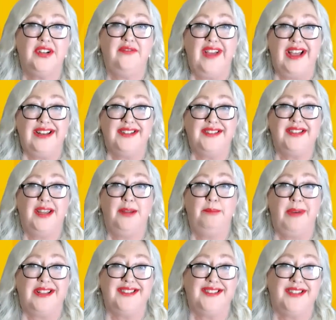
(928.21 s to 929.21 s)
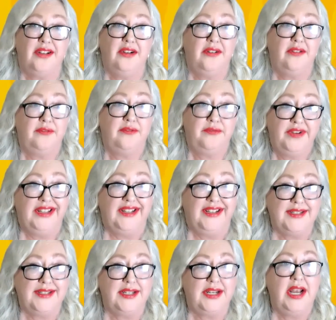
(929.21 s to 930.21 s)
and fantasy bestseller free
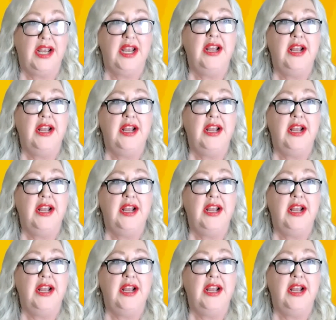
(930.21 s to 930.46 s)
list.